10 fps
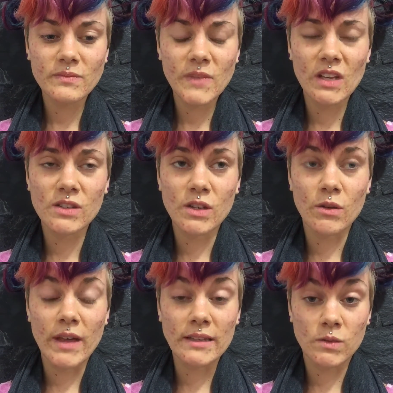So
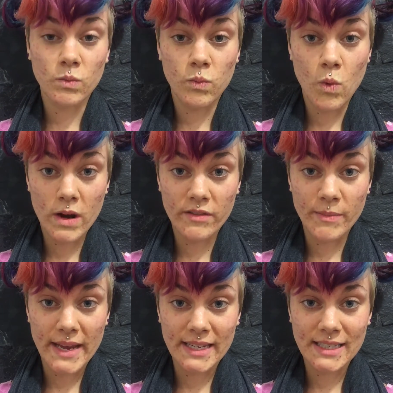that's one of
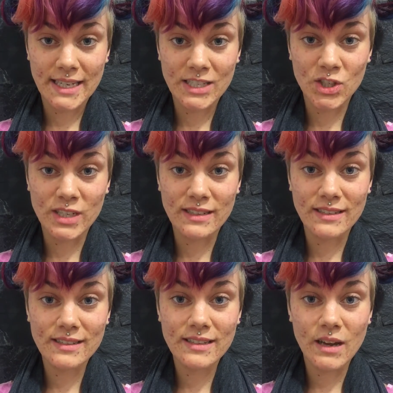my
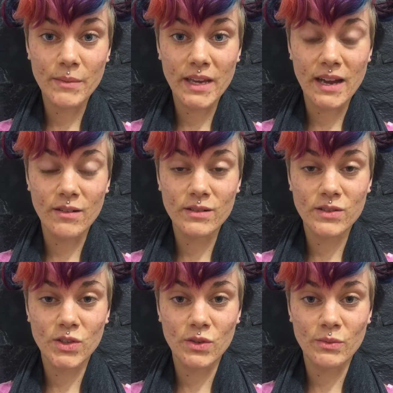intentions coming out
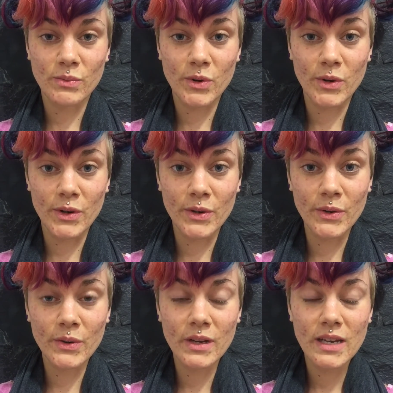to
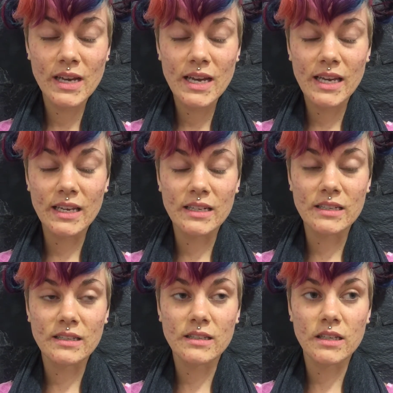Peru,
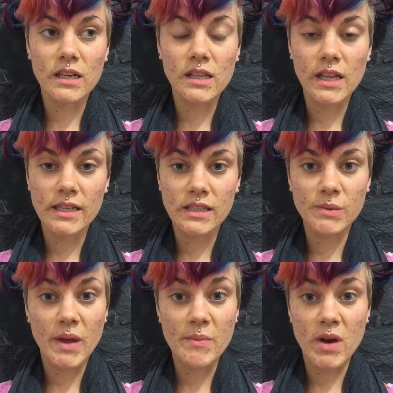is to cleanse
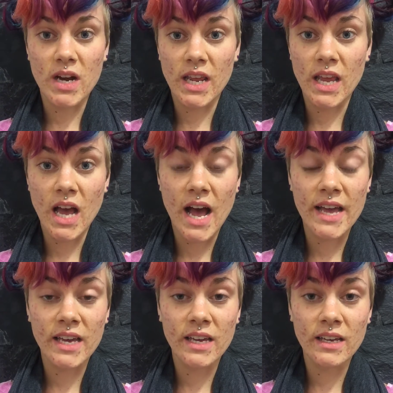my body.
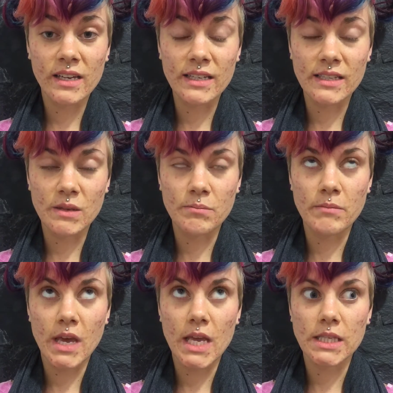Aya is
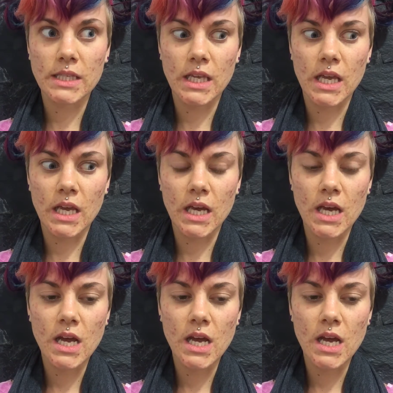amazing